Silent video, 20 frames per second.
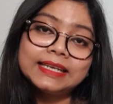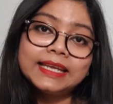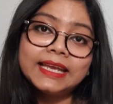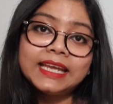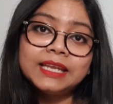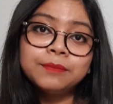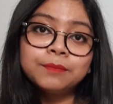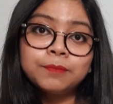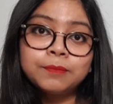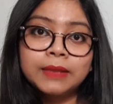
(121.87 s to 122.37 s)

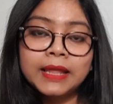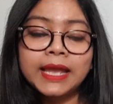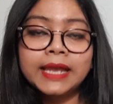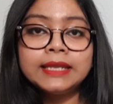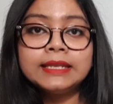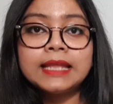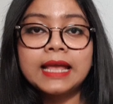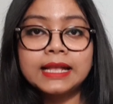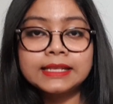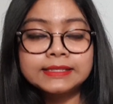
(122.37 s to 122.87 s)
in
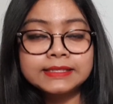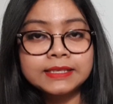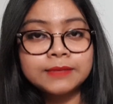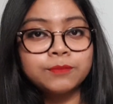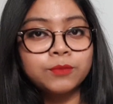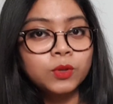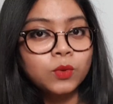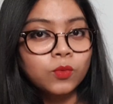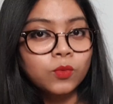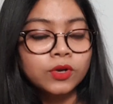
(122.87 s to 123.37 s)
plain and
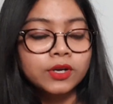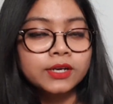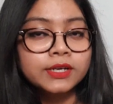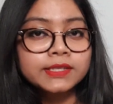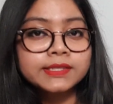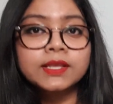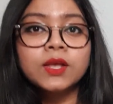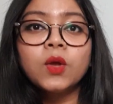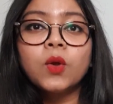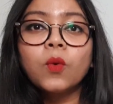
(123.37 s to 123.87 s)
simple
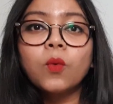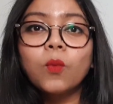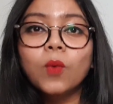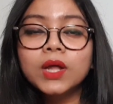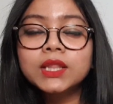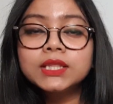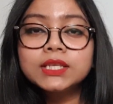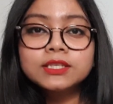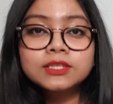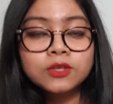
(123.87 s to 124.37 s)
words,
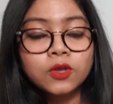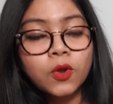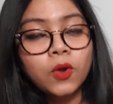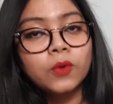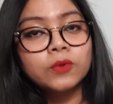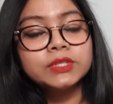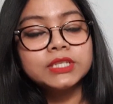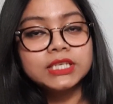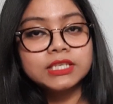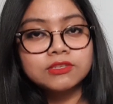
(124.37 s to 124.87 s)
what this
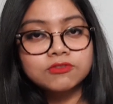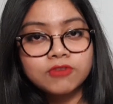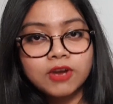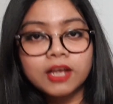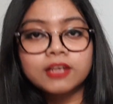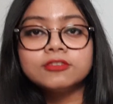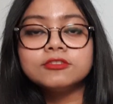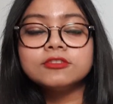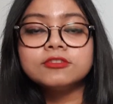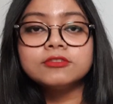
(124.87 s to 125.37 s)
quote is
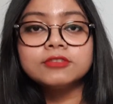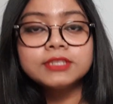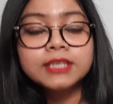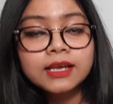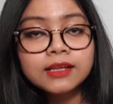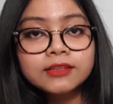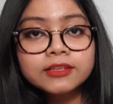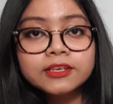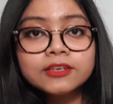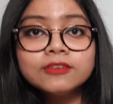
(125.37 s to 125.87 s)
trying to
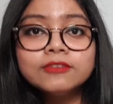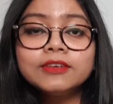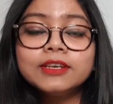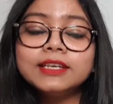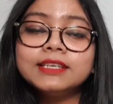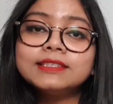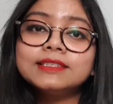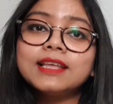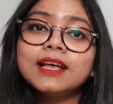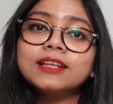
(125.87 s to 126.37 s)
tell you
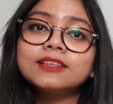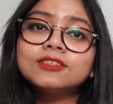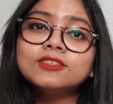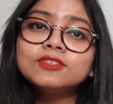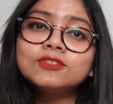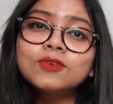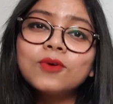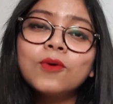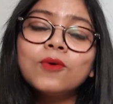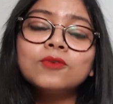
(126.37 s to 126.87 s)
is that
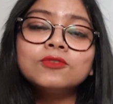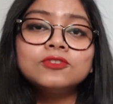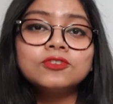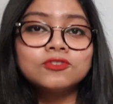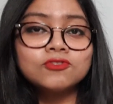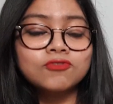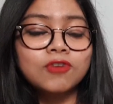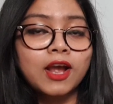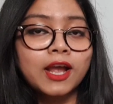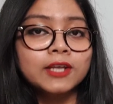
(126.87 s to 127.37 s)

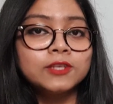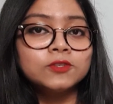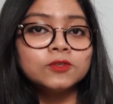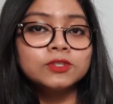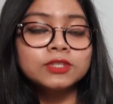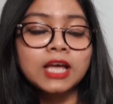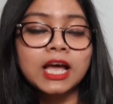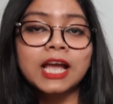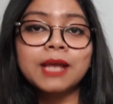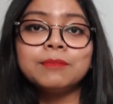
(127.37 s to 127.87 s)
don't try to
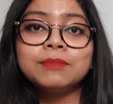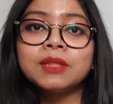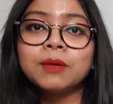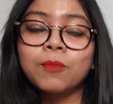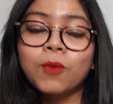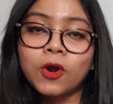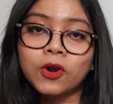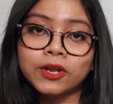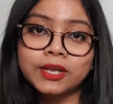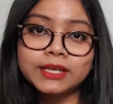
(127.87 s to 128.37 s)
time the
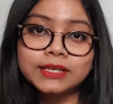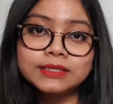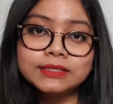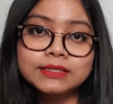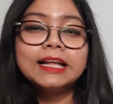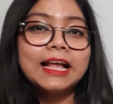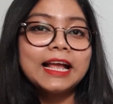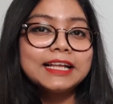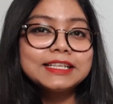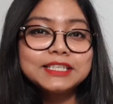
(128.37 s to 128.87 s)

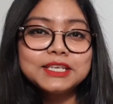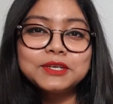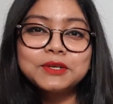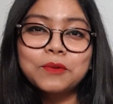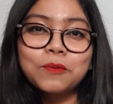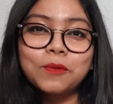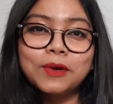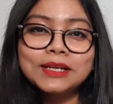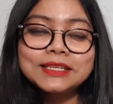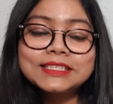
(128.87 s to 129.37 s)
market. And you
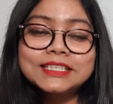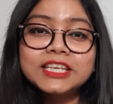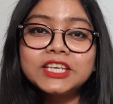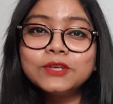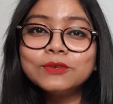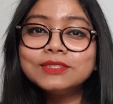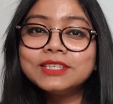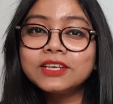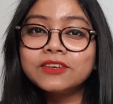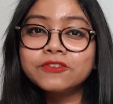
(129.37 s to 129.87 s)
know what?
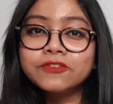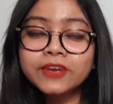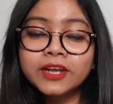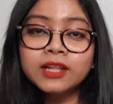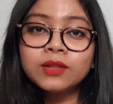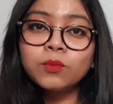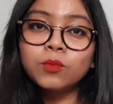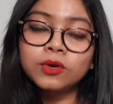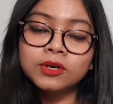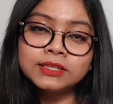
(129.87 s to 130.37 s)
Using
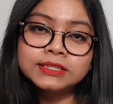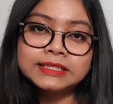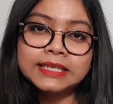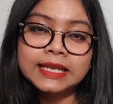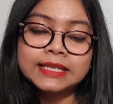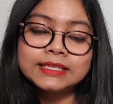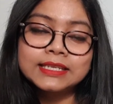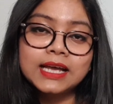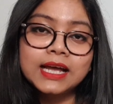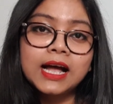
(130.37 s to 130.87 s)
real world
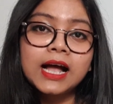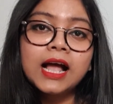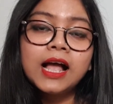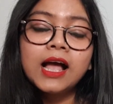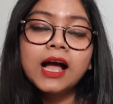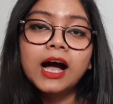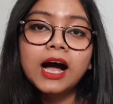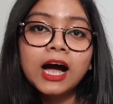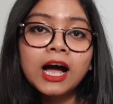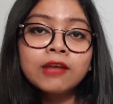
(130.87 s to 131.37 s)
data,
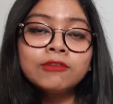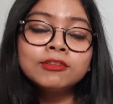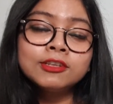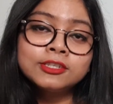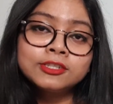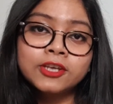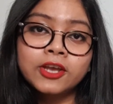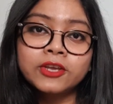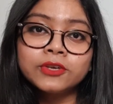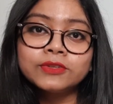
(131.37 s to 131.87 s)
I will
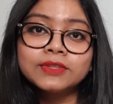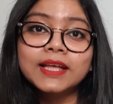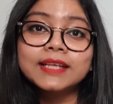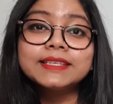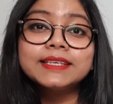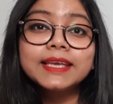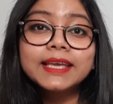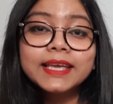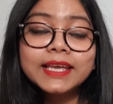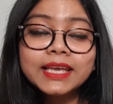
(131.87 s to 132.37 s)
show you
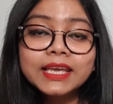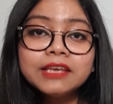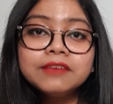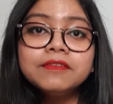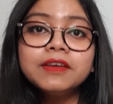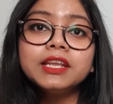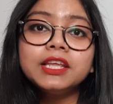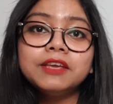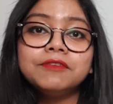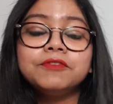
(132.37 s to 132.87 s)
that
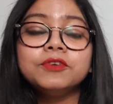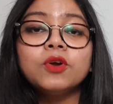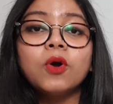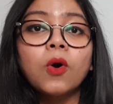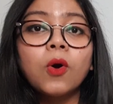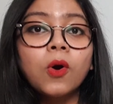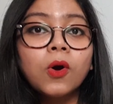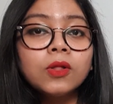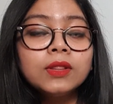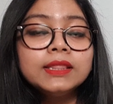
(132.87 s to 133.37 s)
even if you
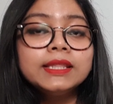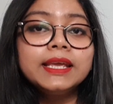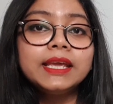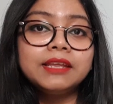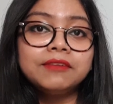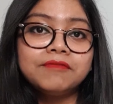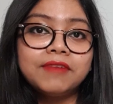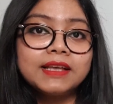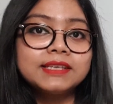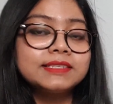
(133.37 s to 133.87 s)
only
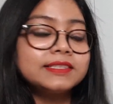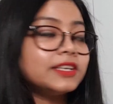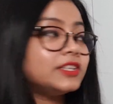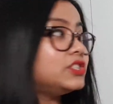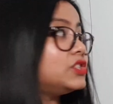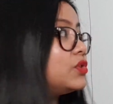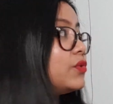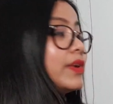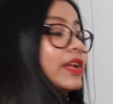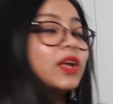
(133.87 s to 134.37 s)

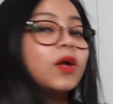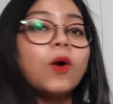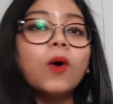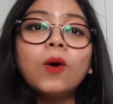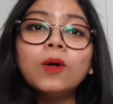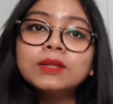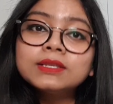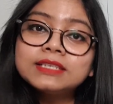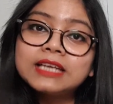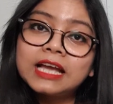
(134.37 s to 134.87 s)
invested during
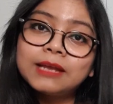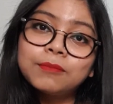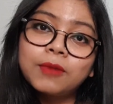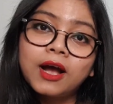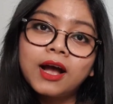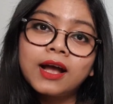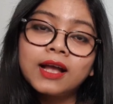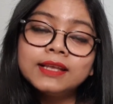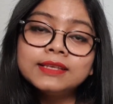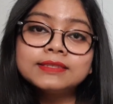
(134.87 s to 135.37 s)
all-time
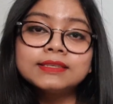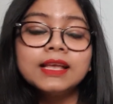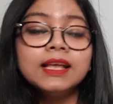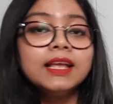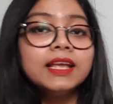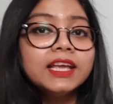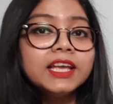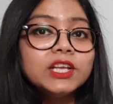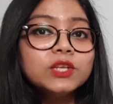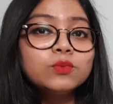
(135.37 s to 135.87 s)
highs,
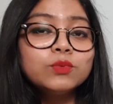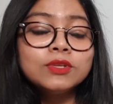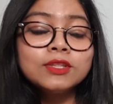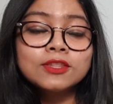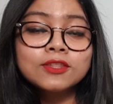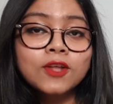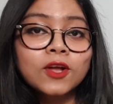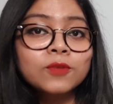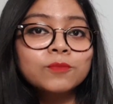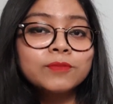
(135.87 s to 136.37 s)
it will
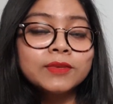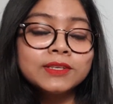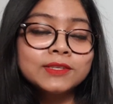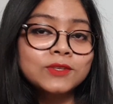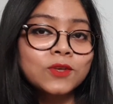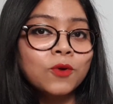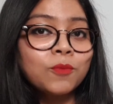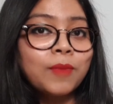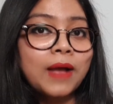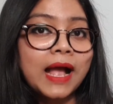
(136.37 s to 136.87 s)
not be
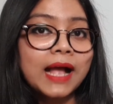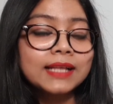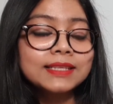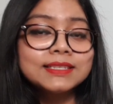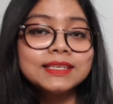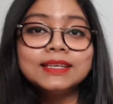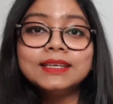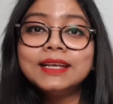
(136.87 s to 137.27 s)
so bad.